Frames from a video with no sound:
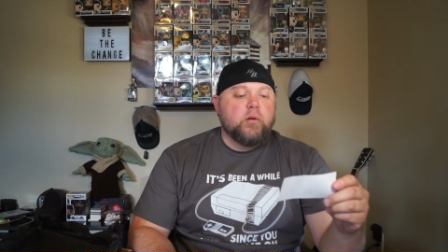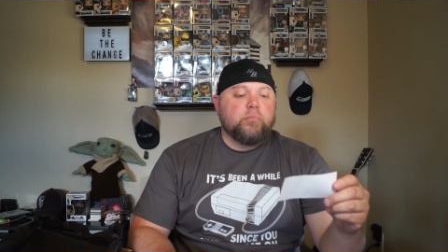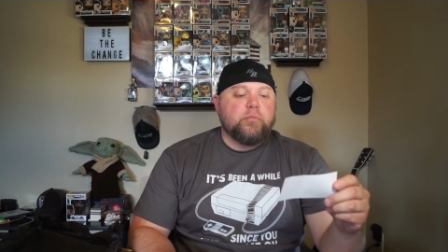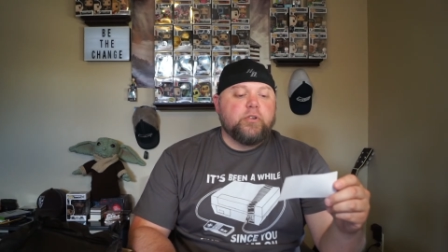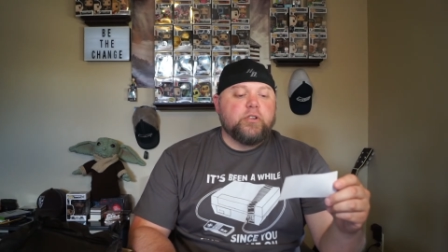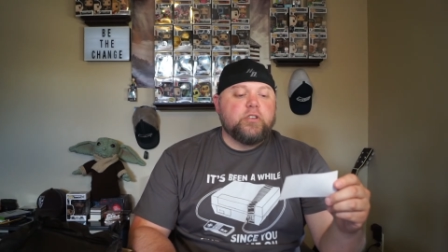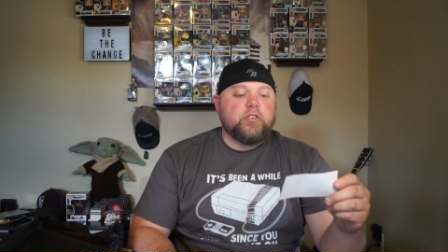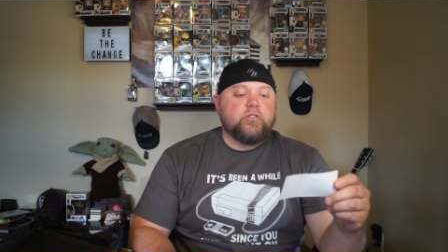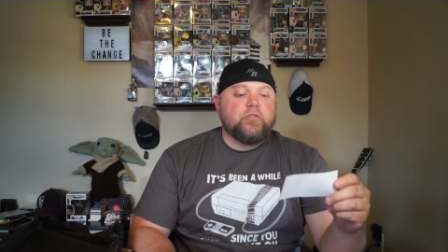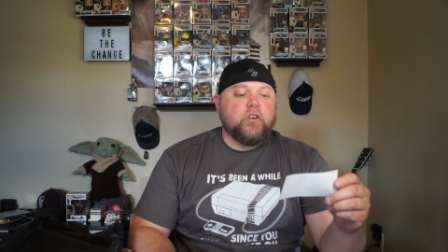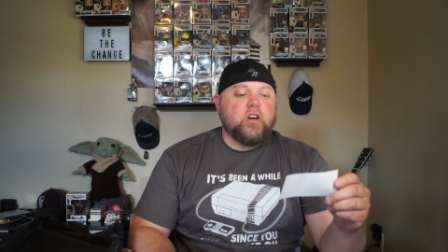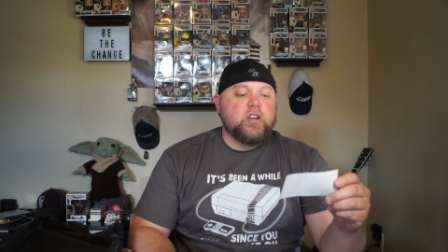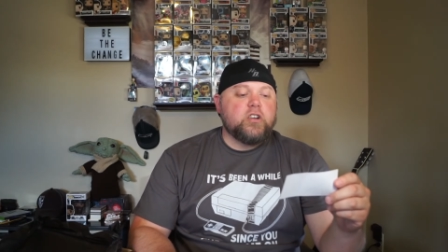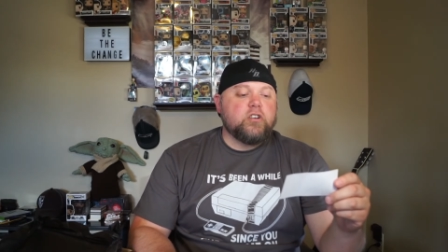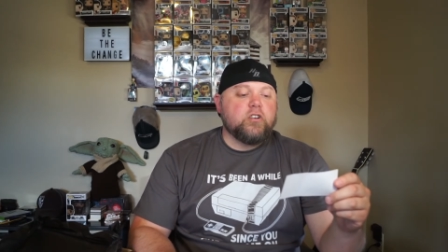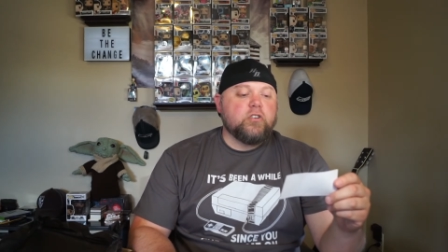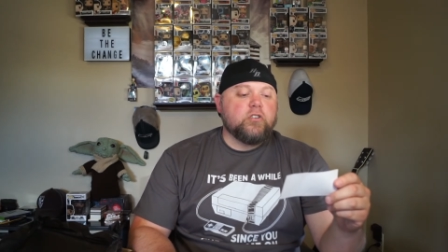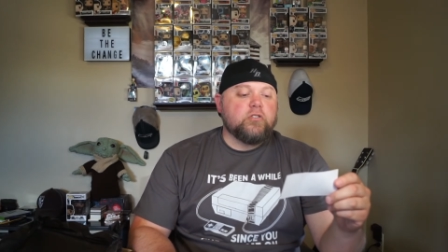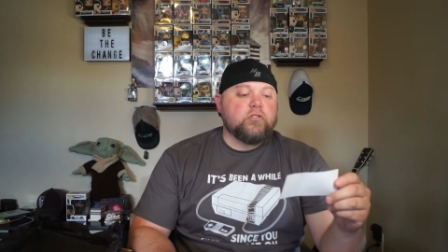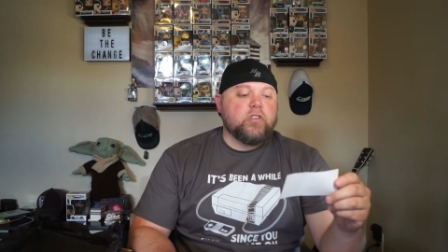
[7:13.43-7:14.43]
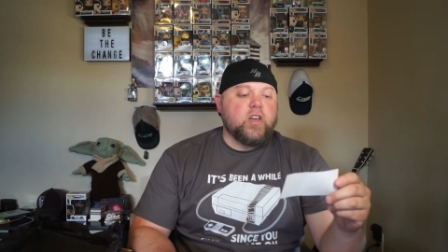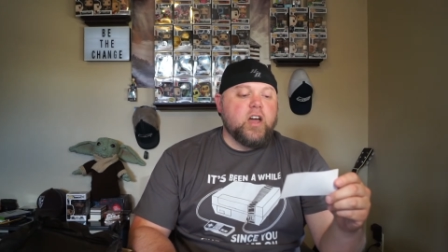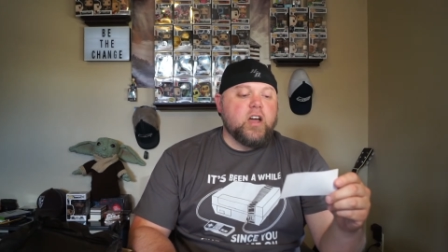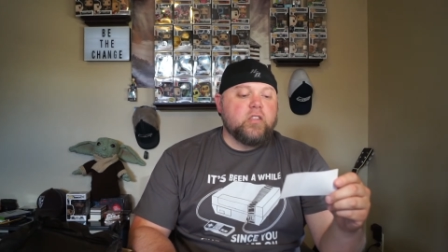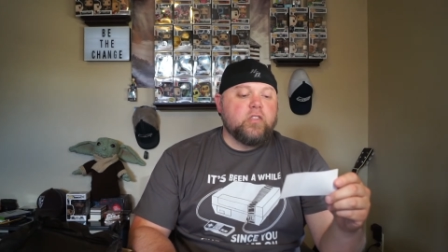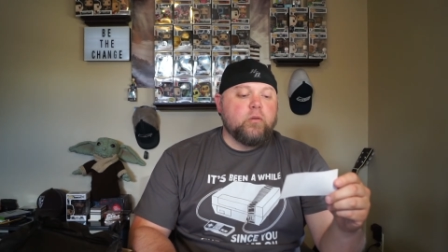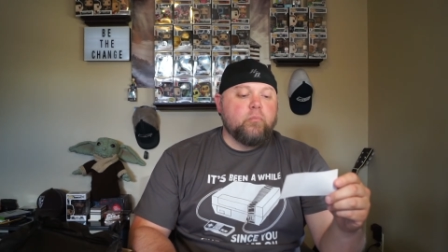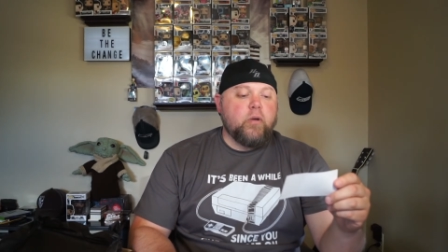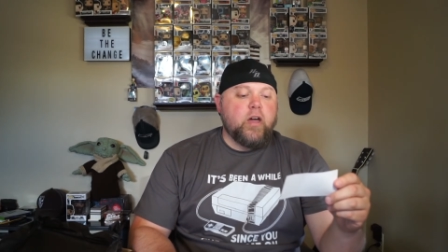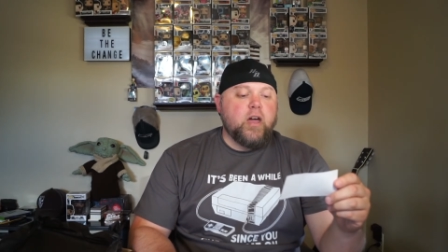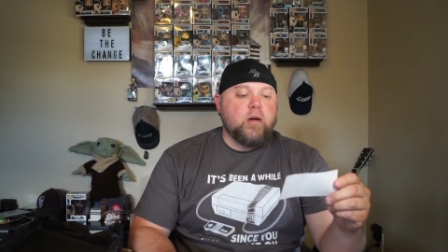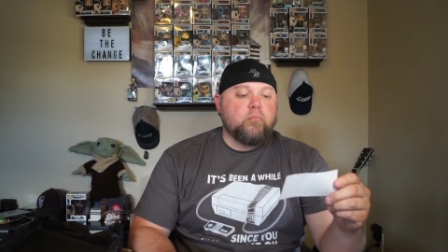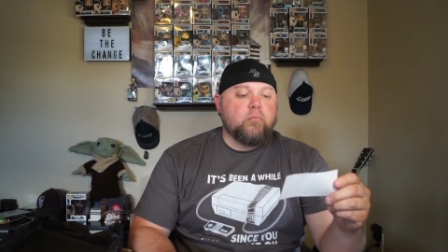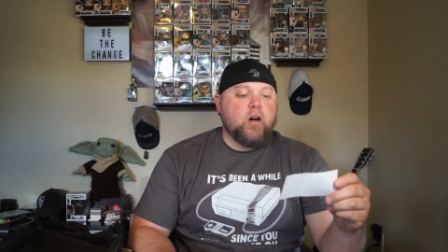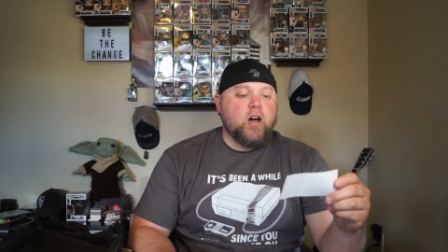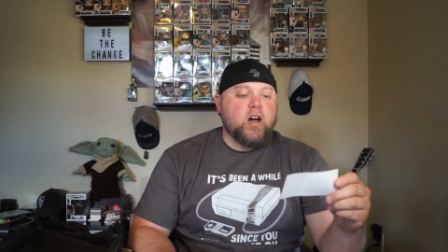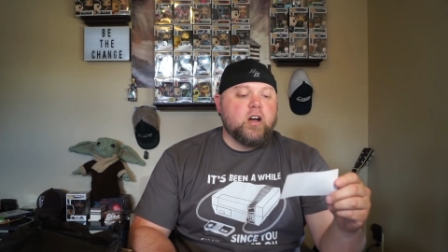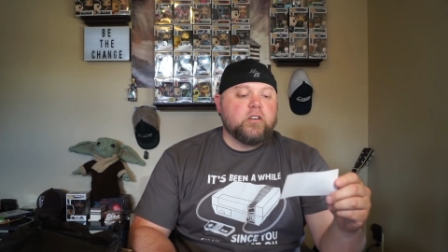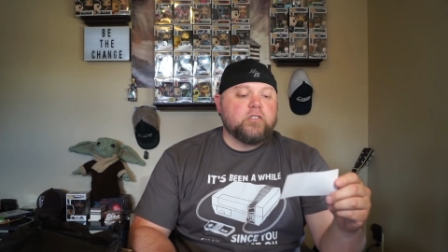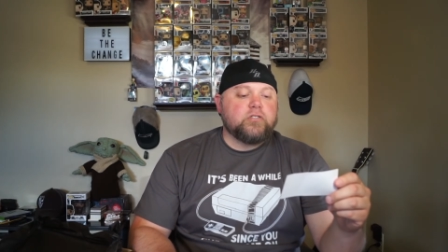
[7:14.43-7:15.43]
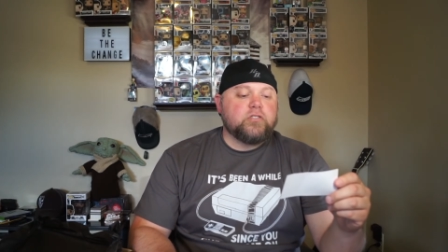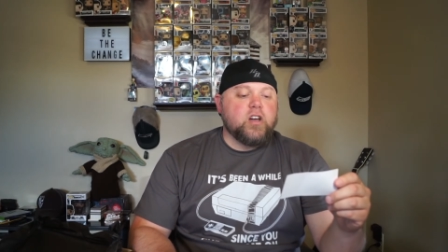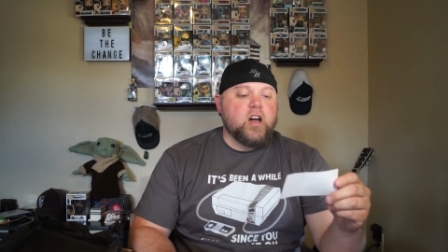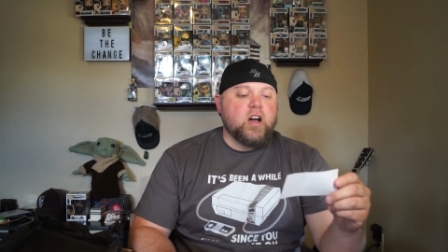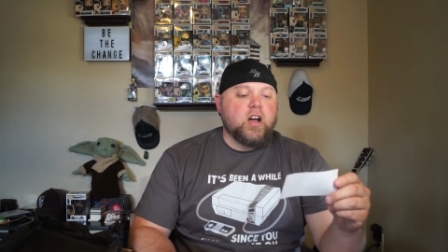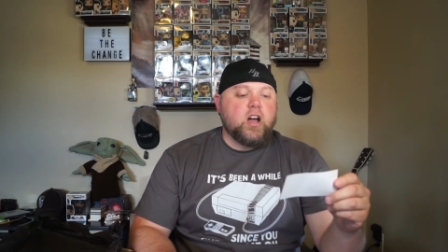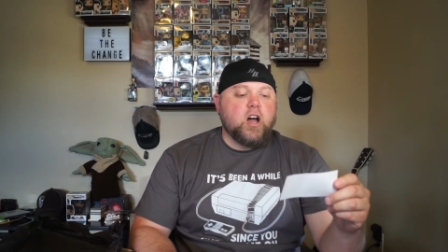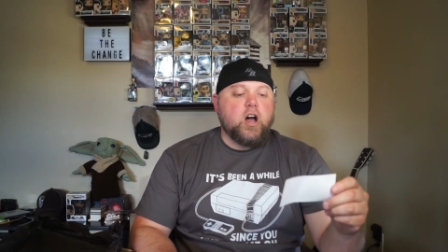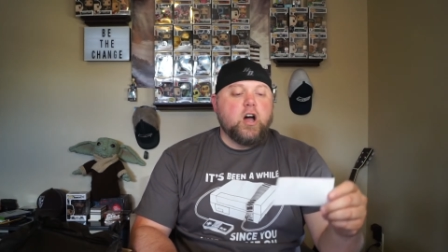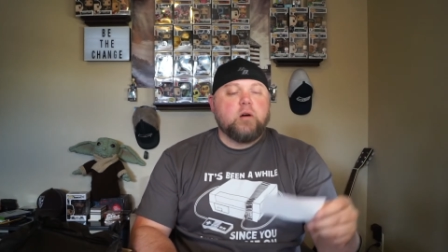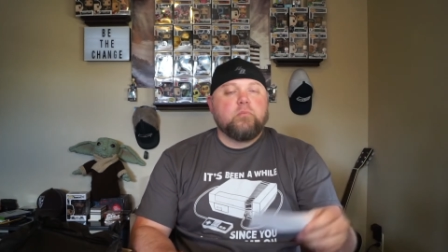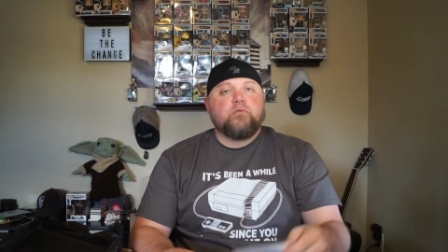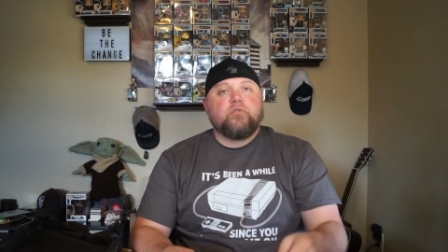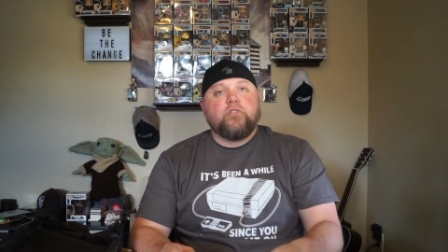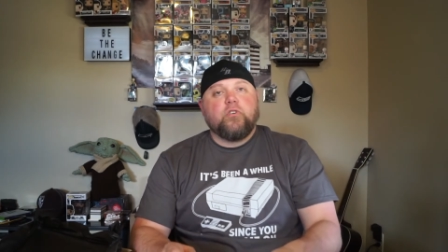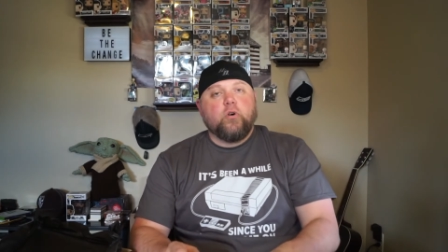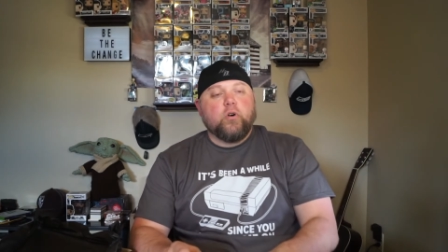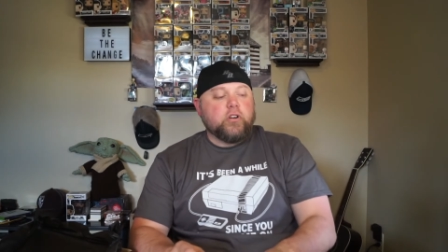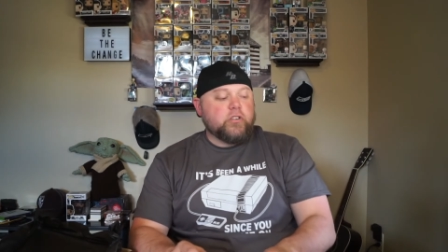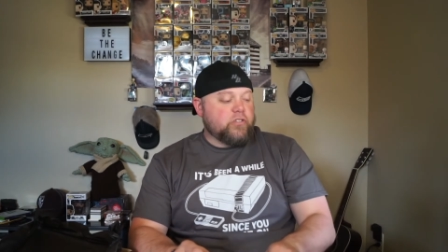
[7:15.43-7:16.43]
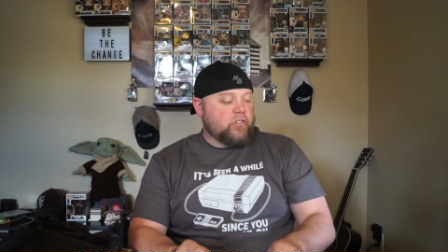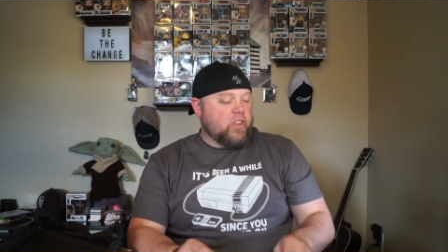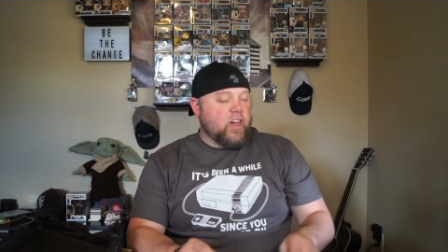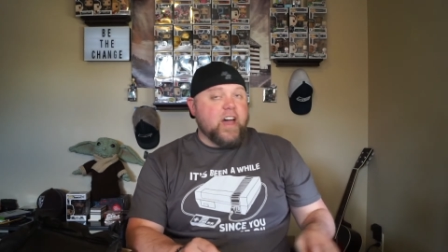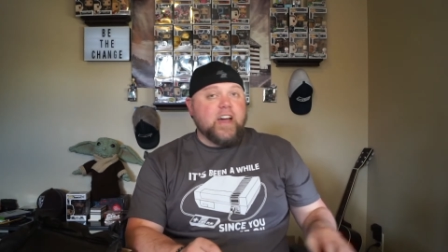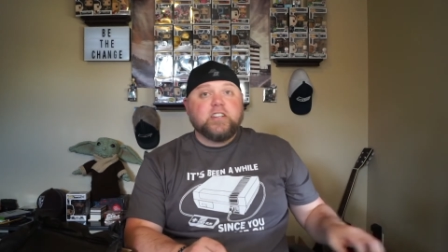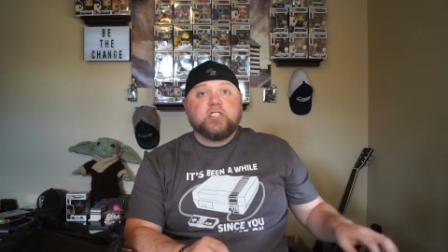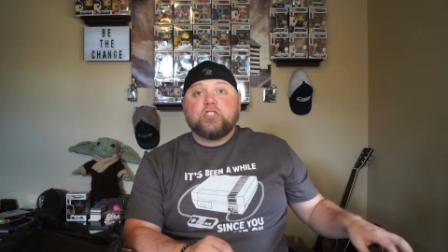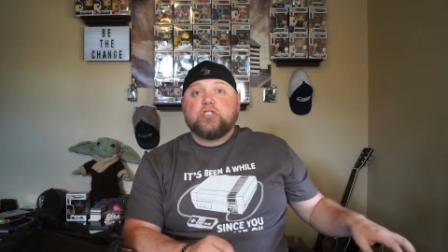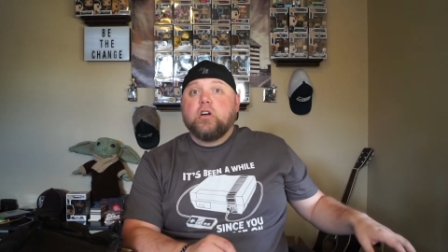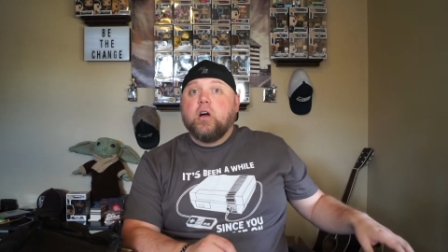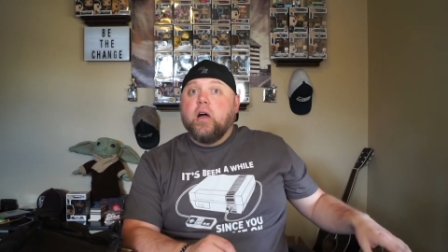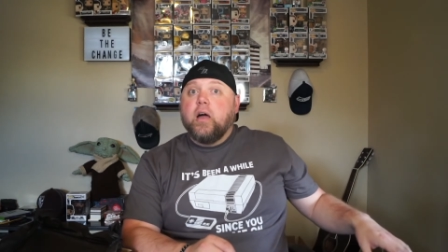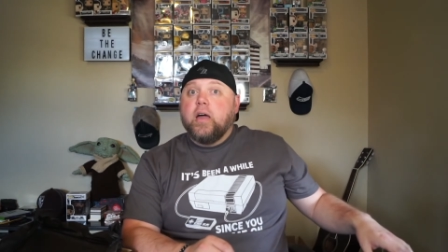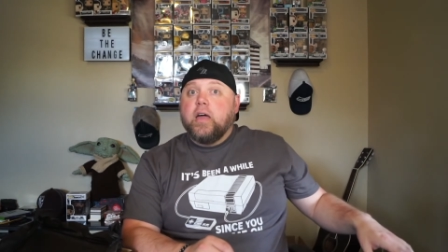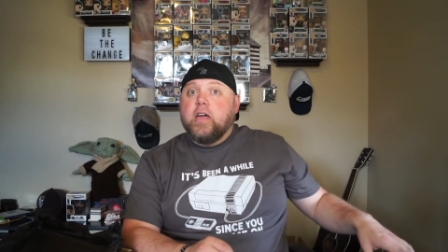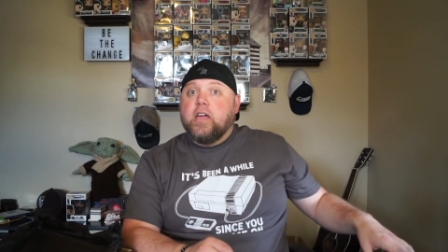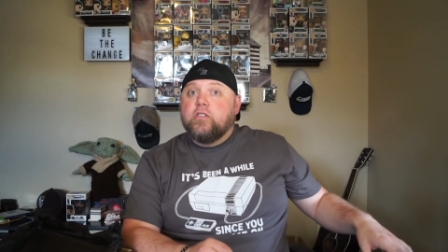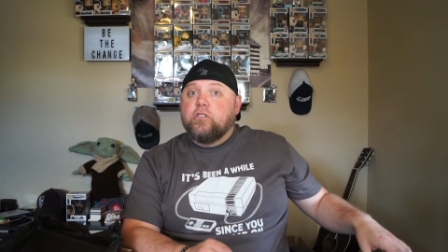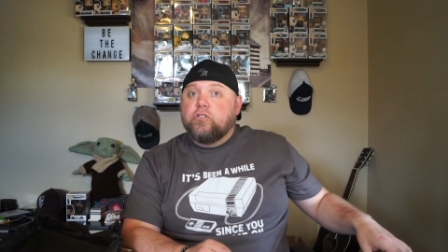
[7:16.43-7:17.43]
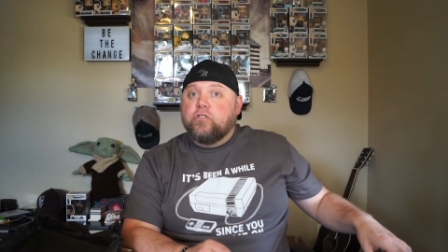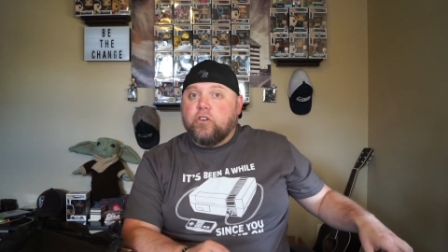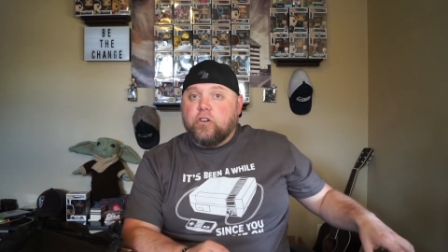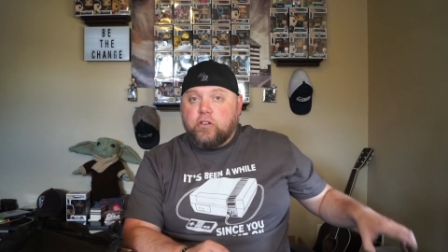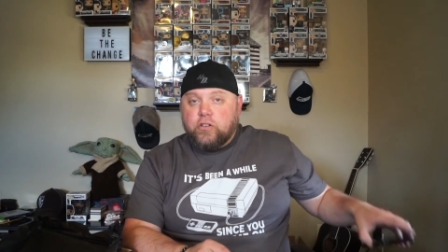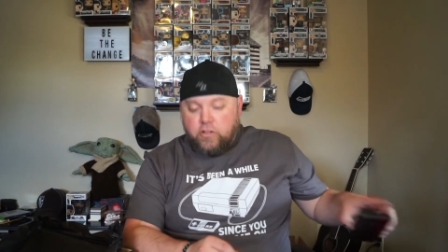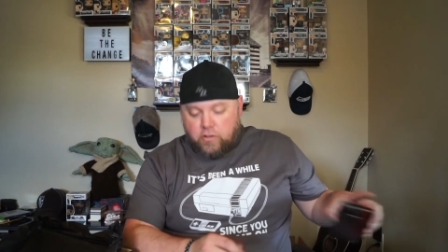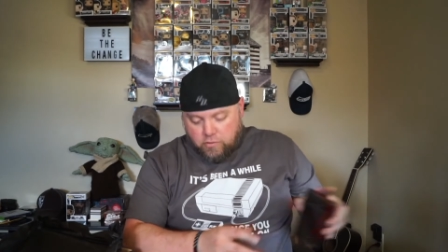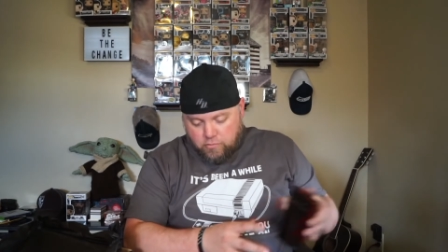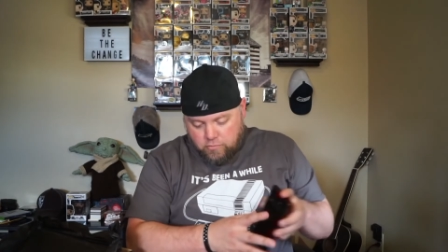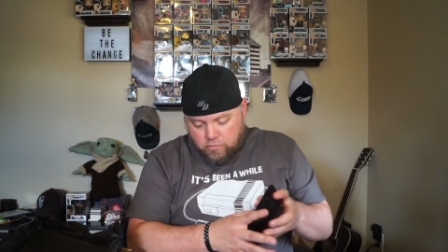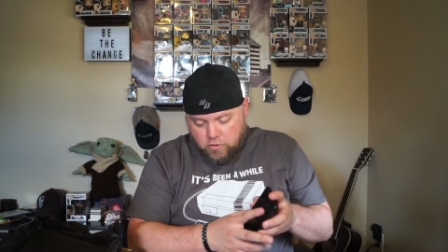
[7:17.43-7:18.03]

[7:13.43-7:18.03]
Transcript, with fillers: Please find yours at thebambox.com forward slash insert.